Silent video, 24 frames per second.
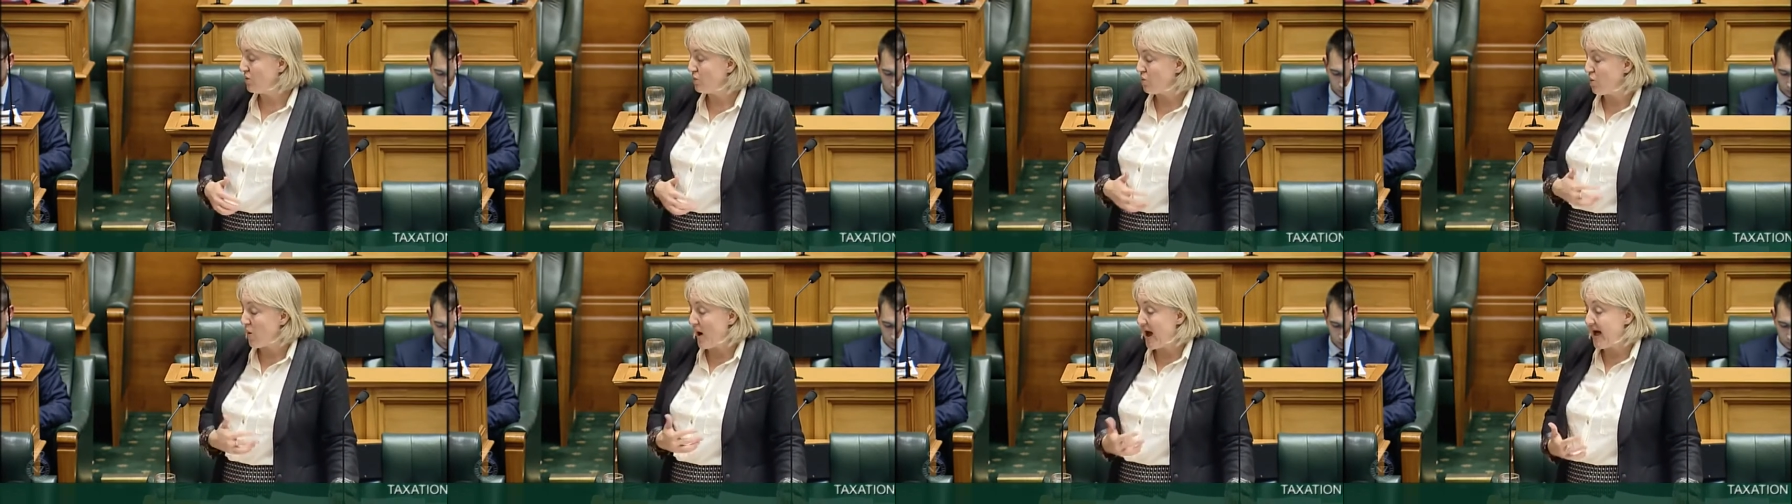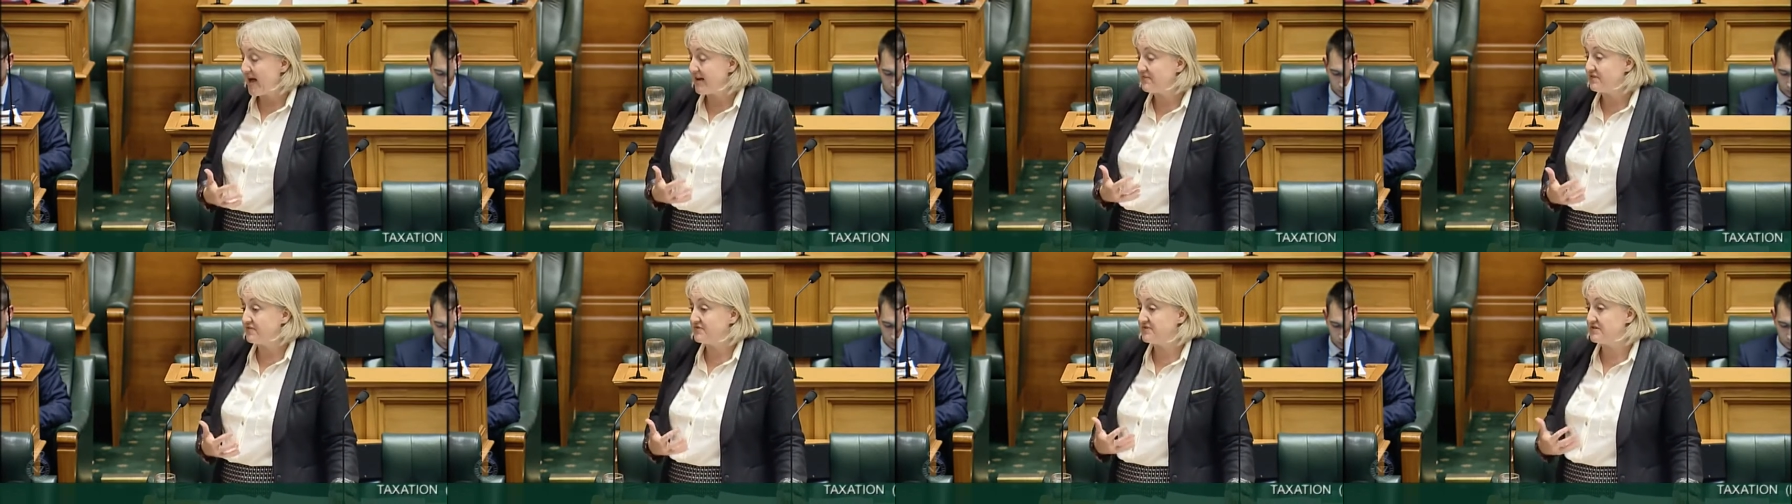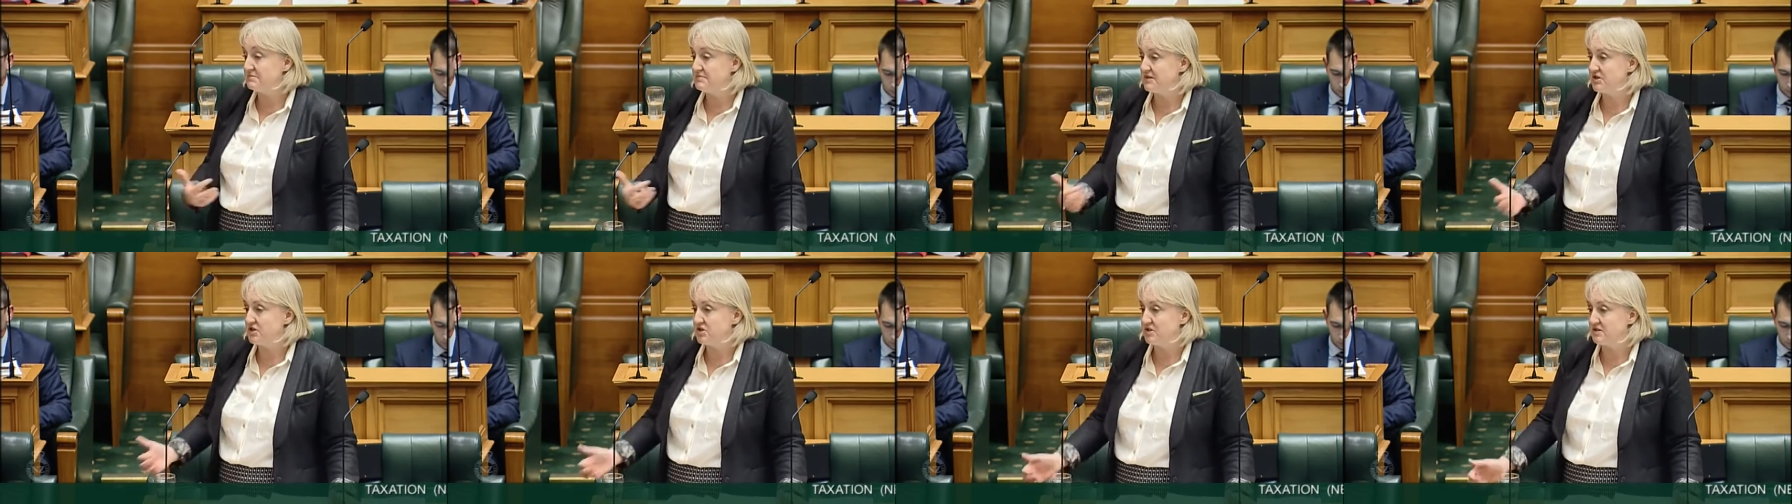wave of
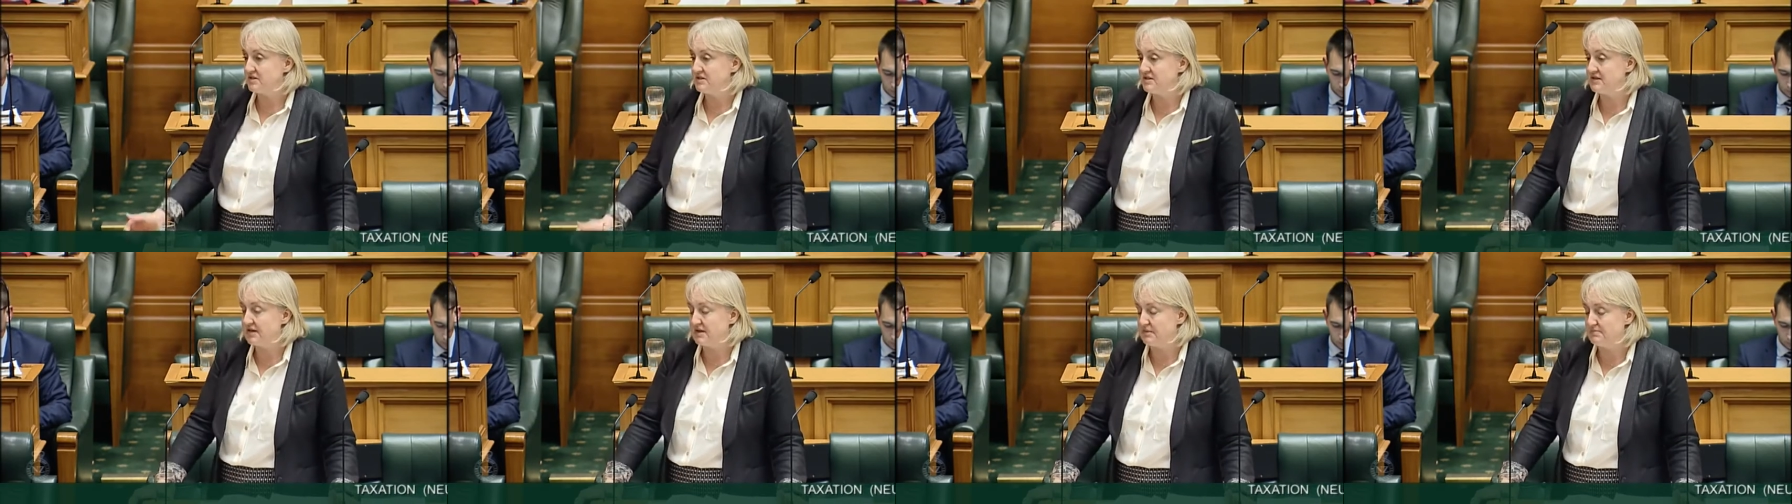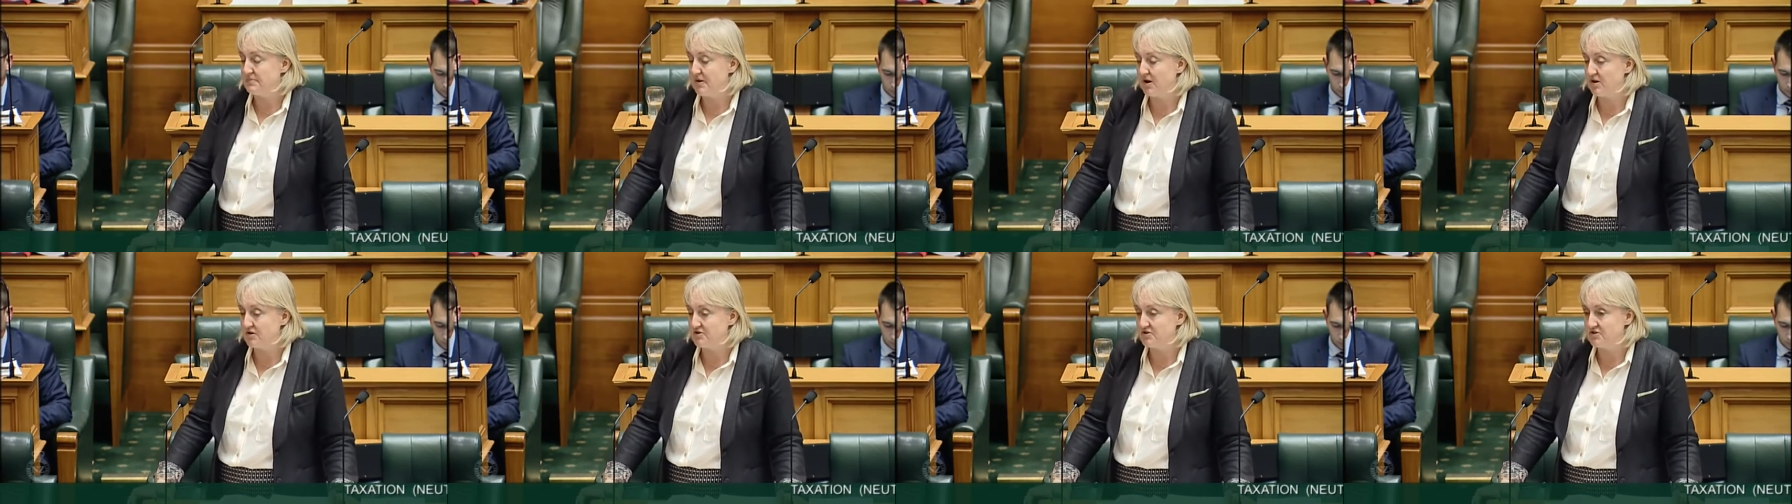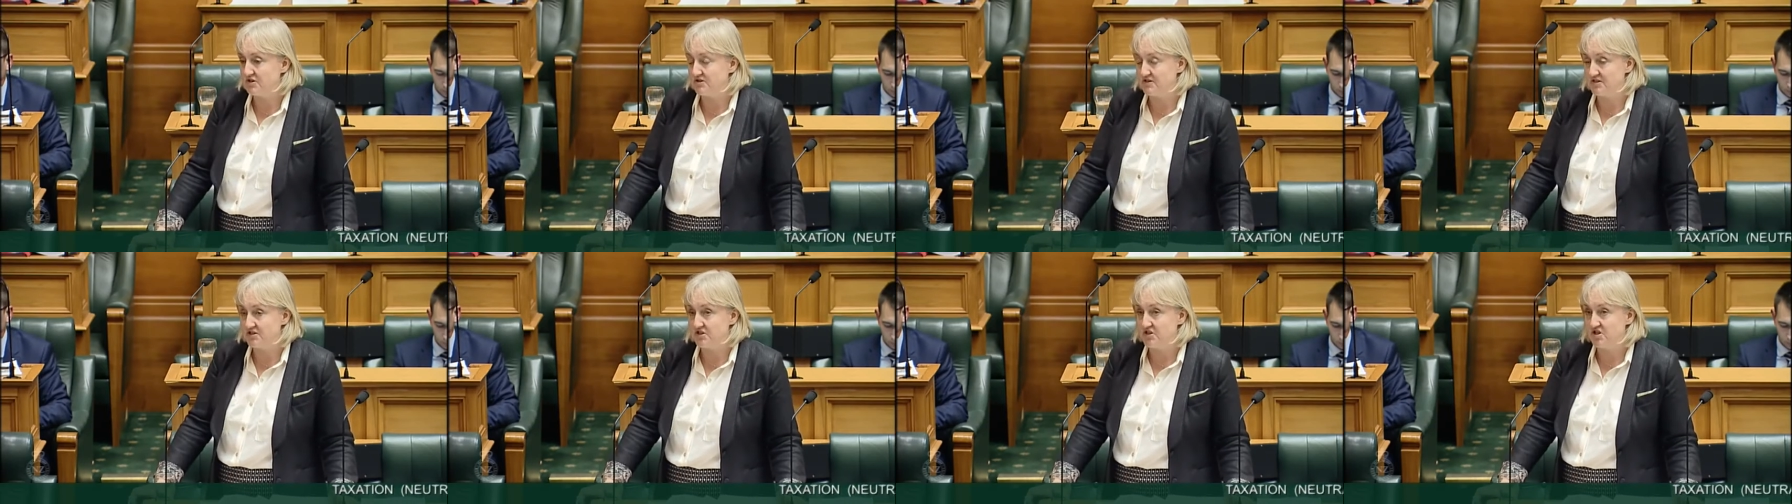submissions and opposed
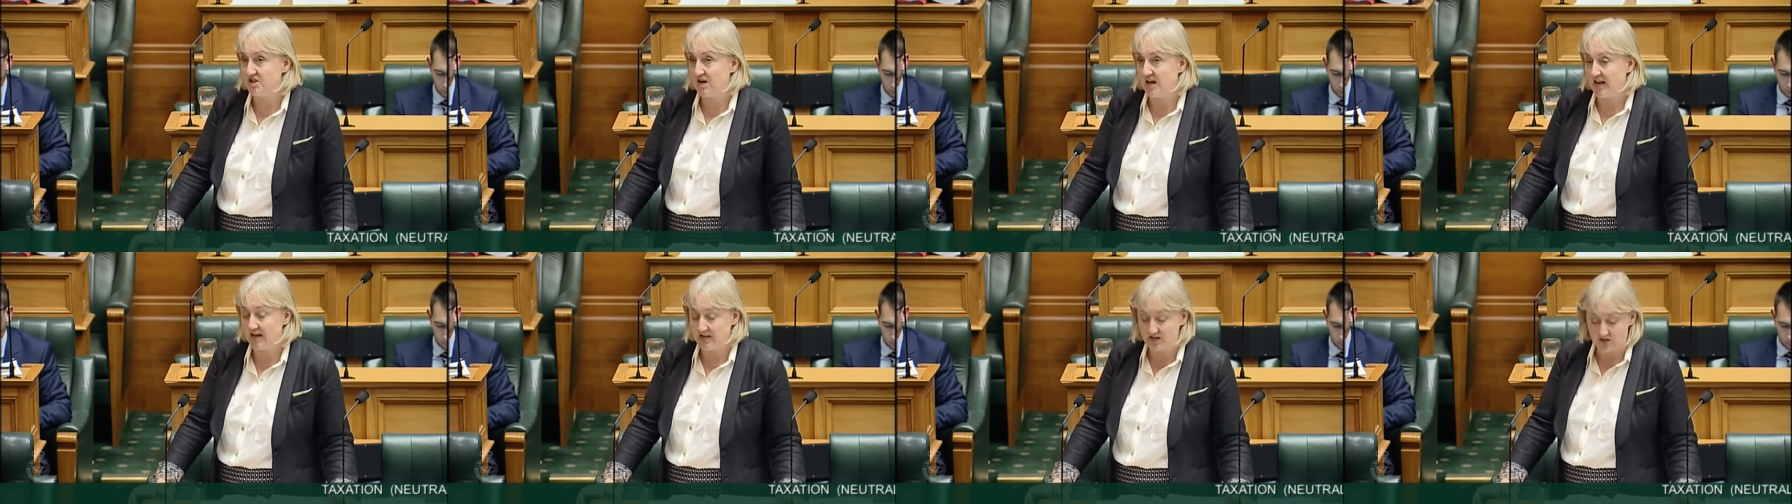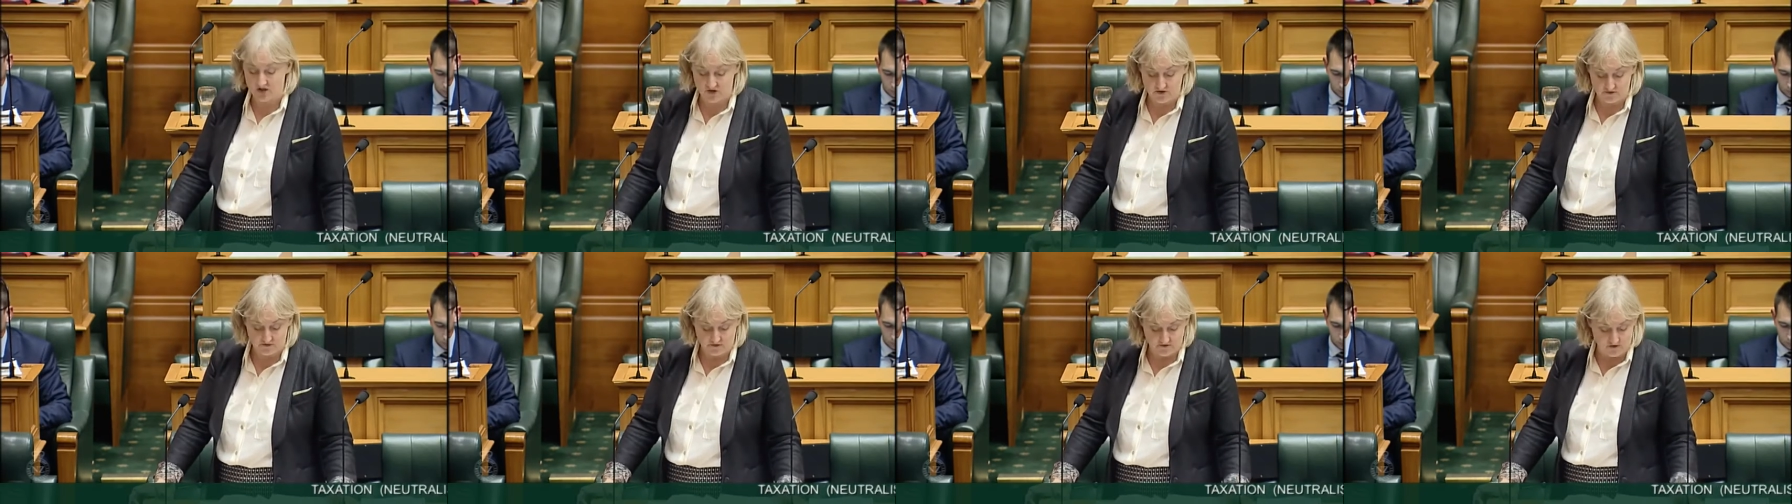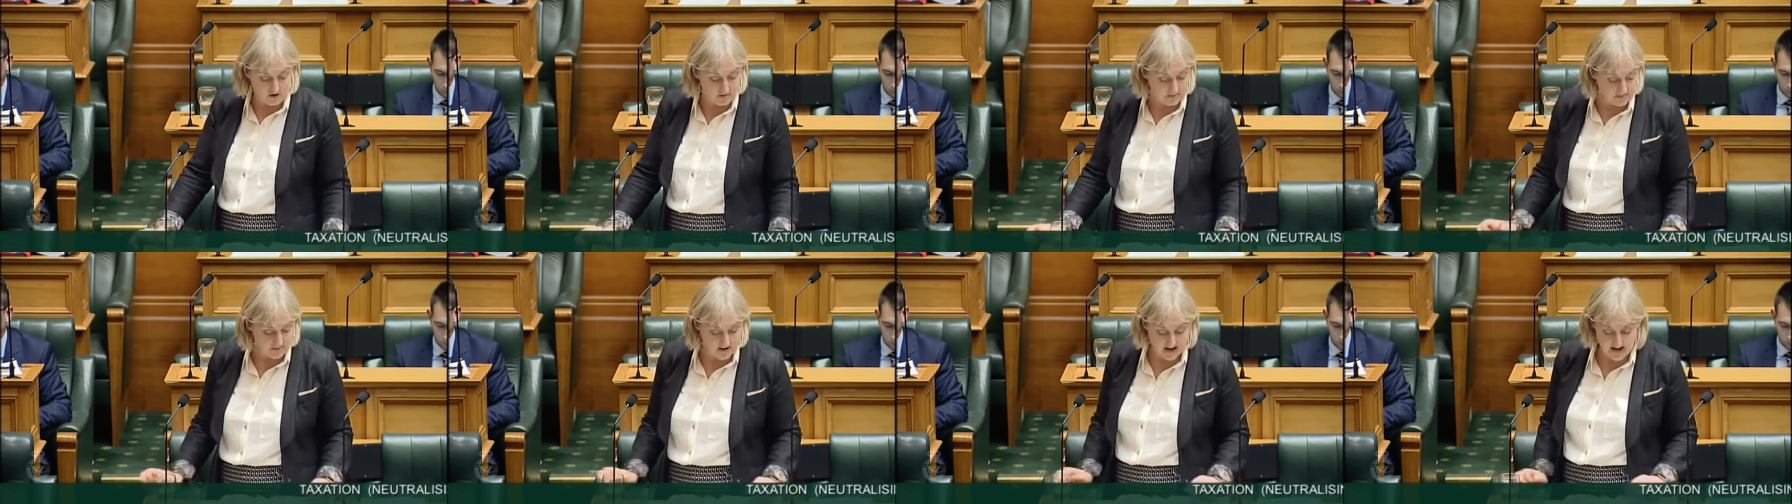to this change
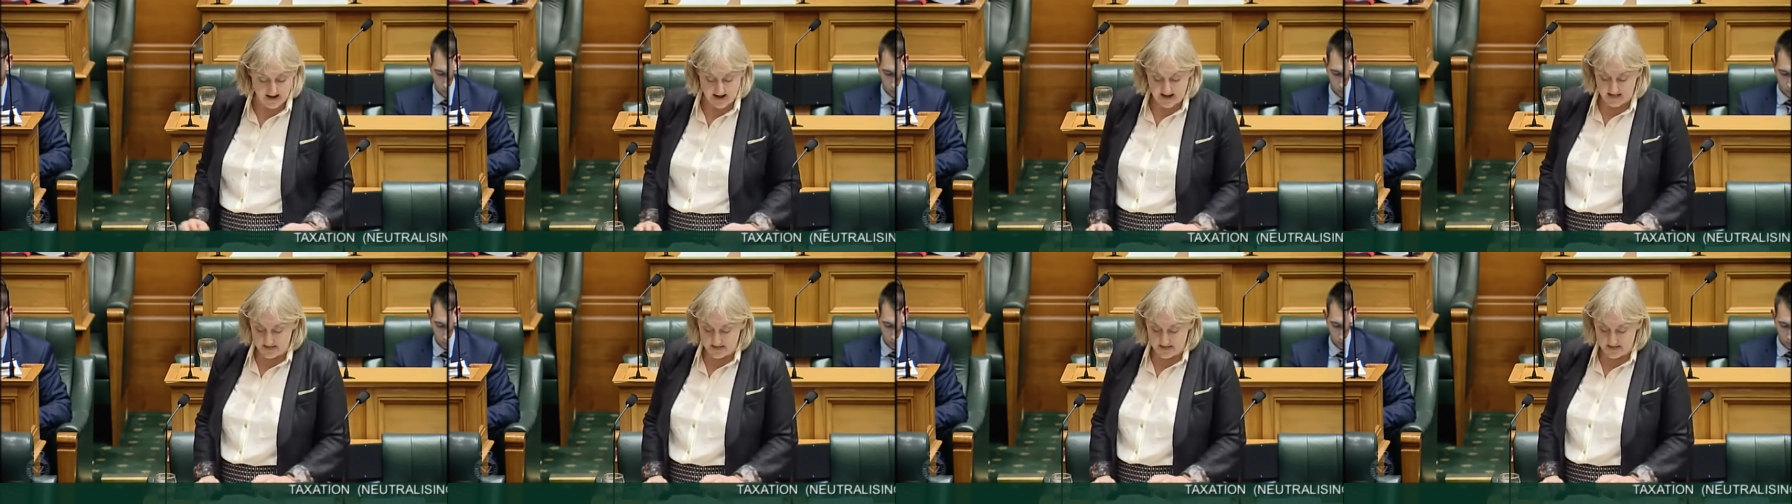from